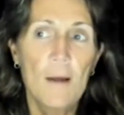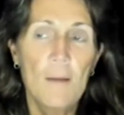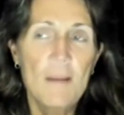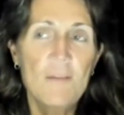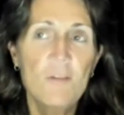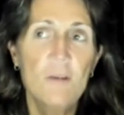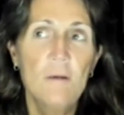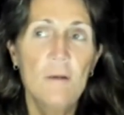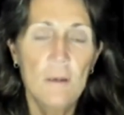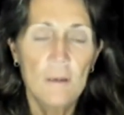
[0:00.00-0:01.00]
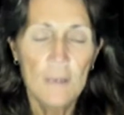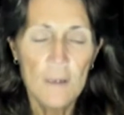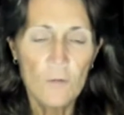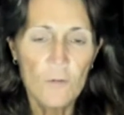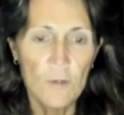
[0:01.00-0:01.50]
I mentioned
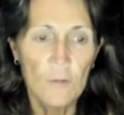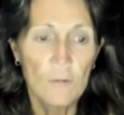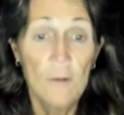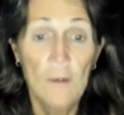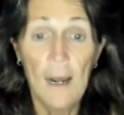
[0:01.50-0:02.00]
Legal Shield.